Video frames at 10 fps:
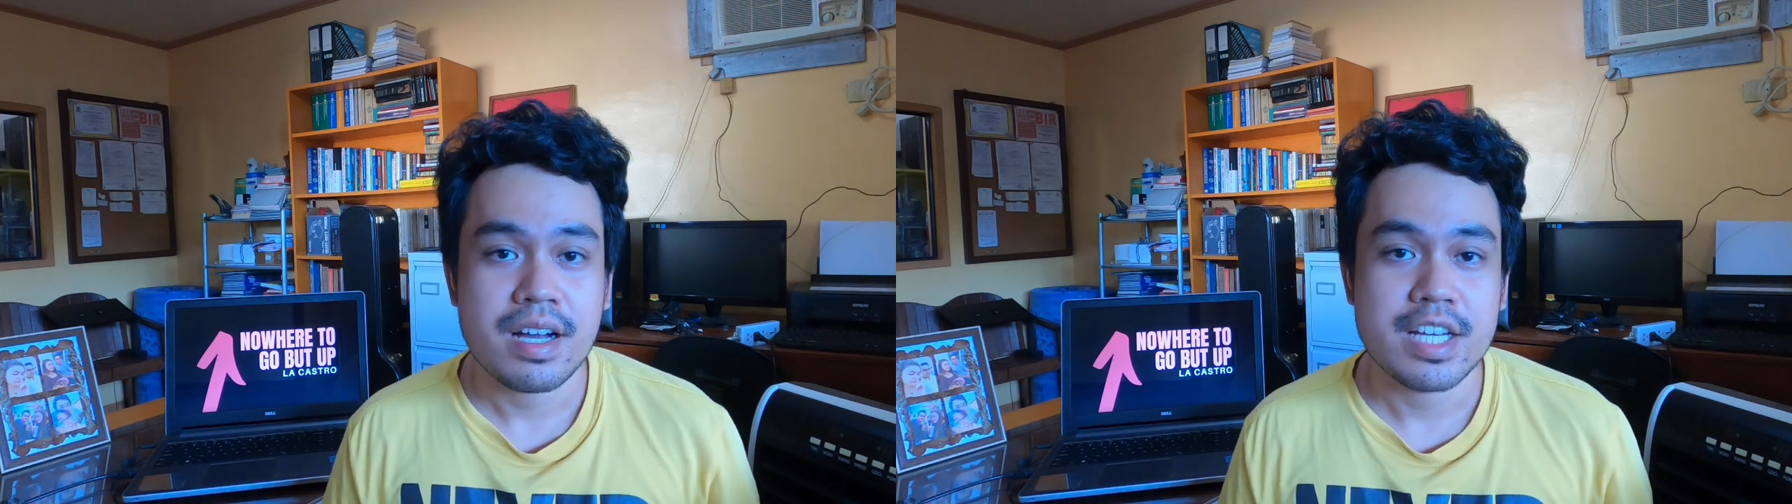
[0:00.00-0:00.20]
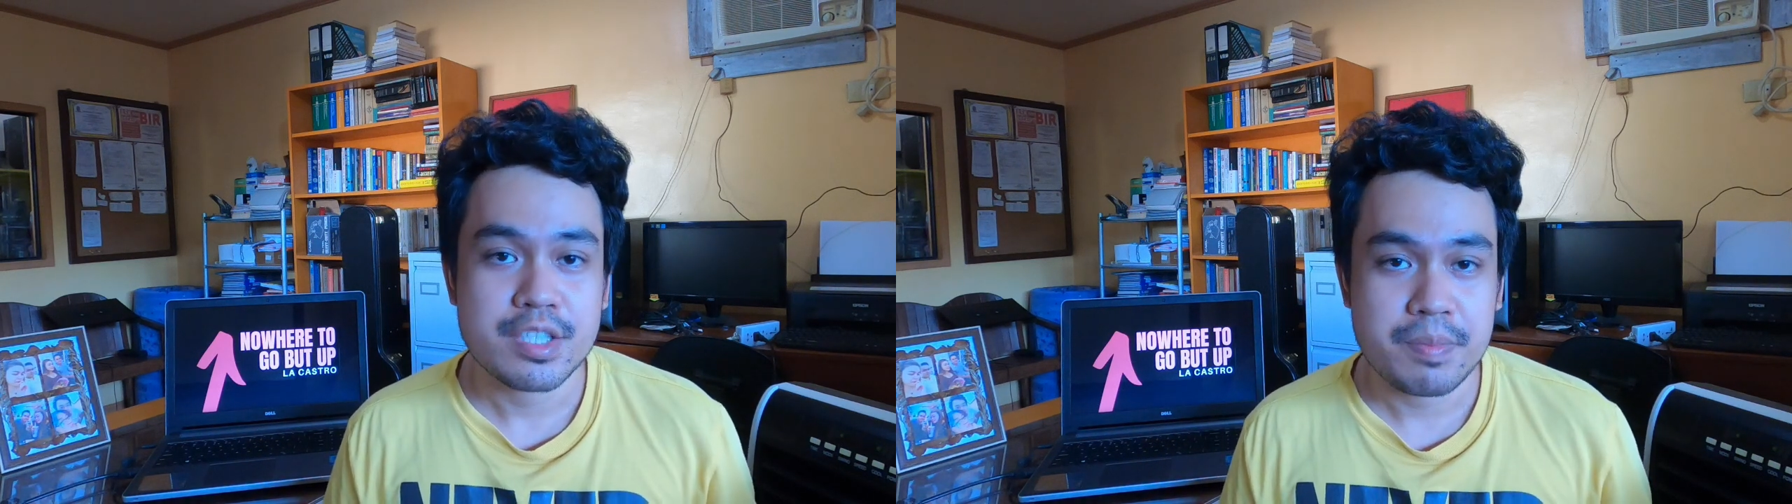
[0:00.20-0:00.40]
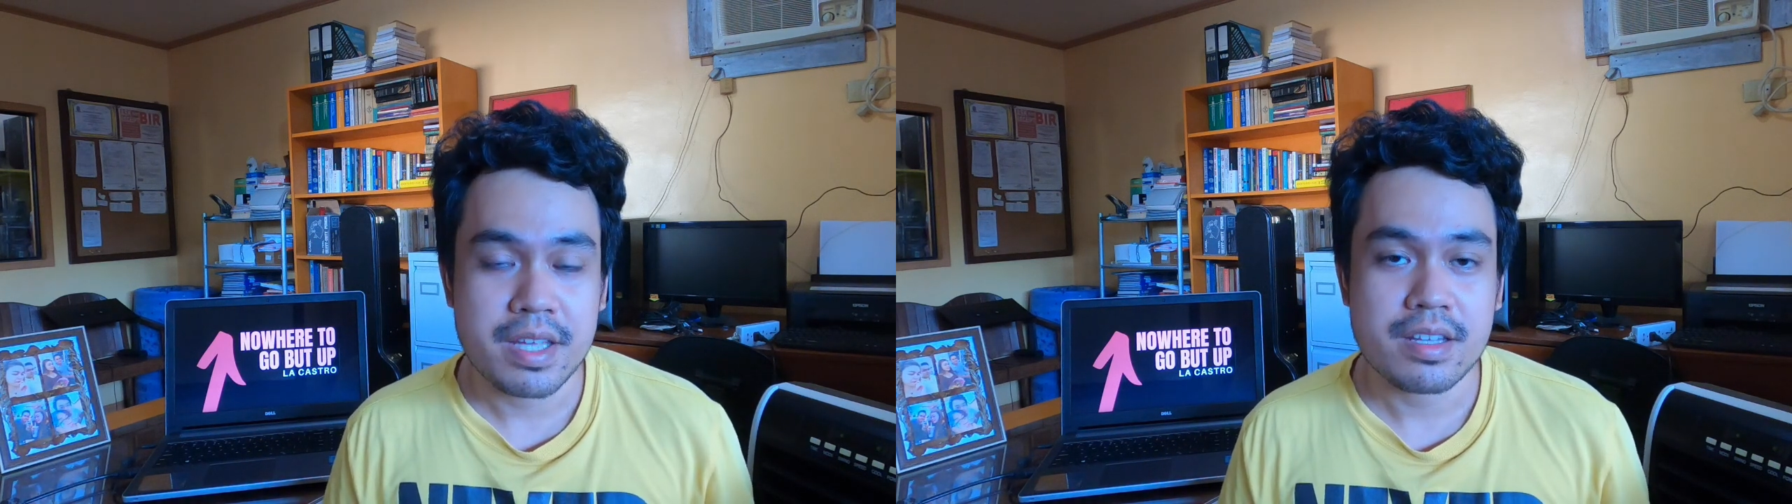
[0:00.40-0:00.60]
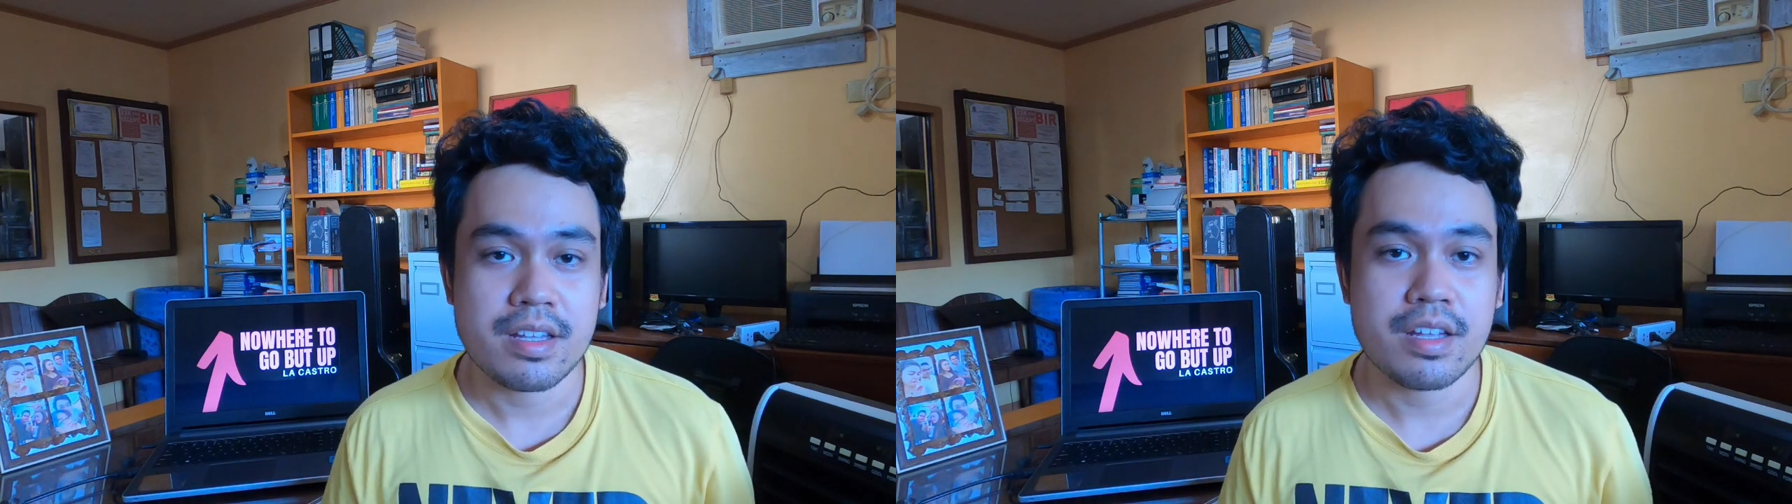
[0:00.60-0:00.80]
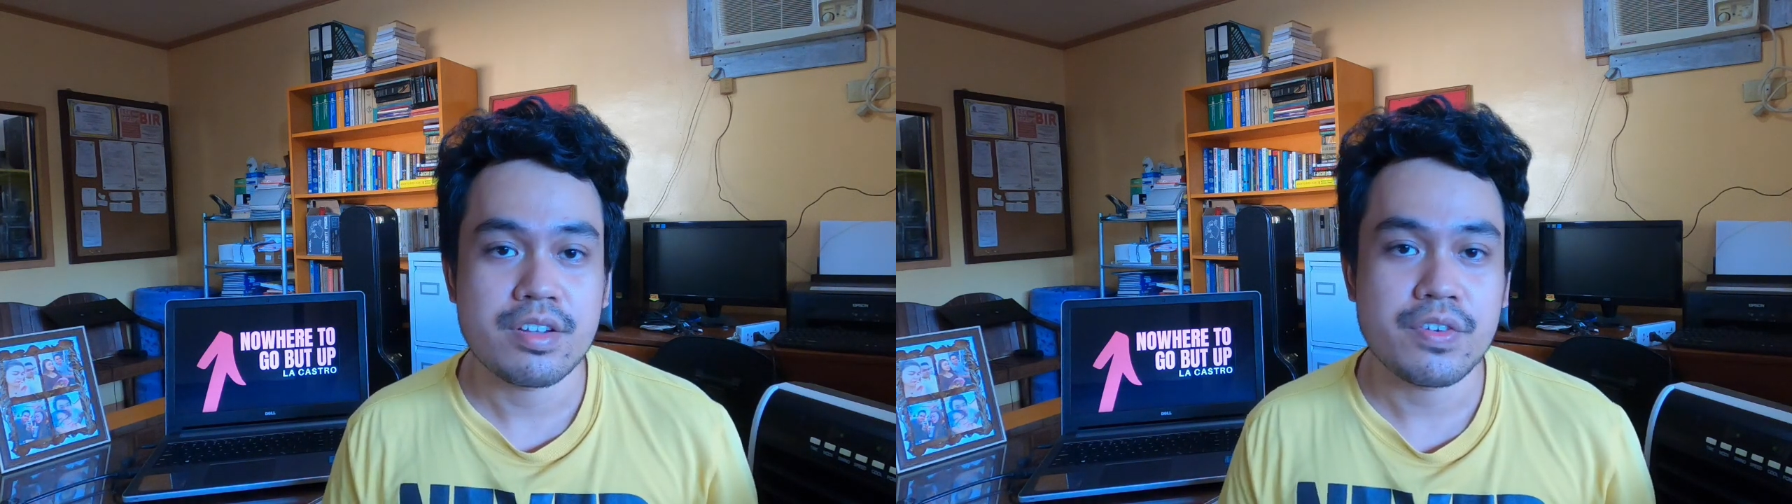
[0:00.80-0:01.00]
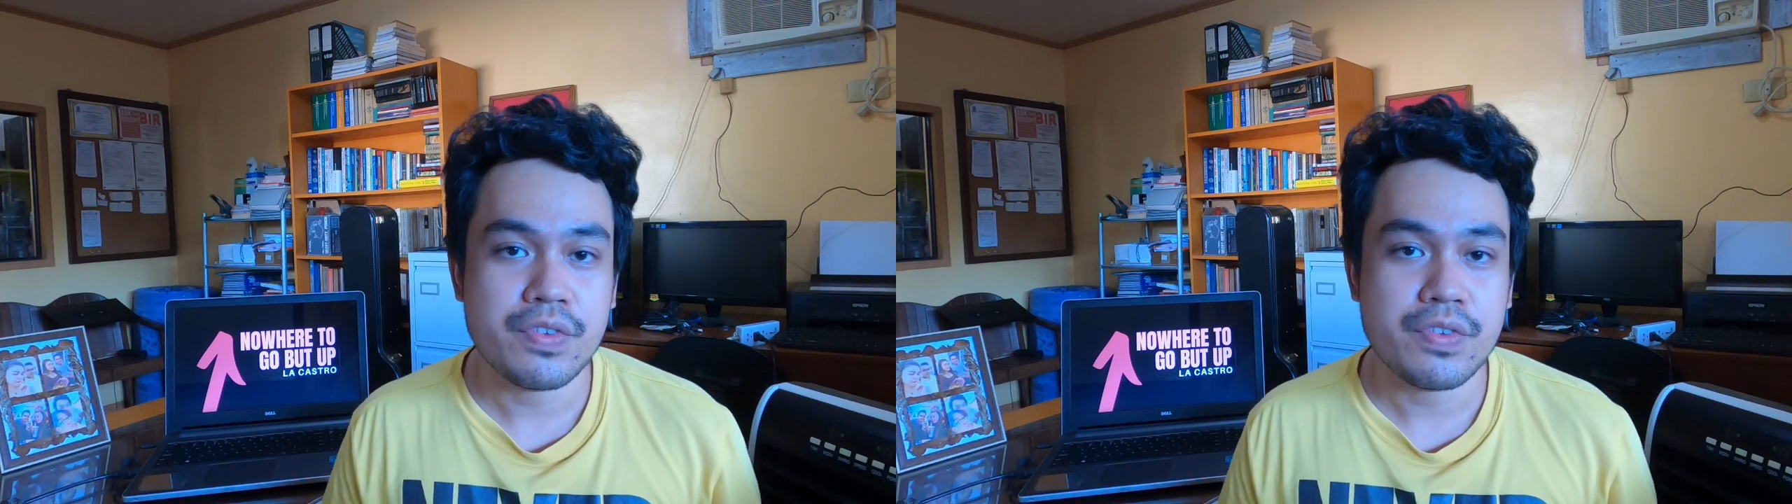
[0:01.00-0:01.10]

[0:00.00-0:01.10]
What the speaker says: I spent another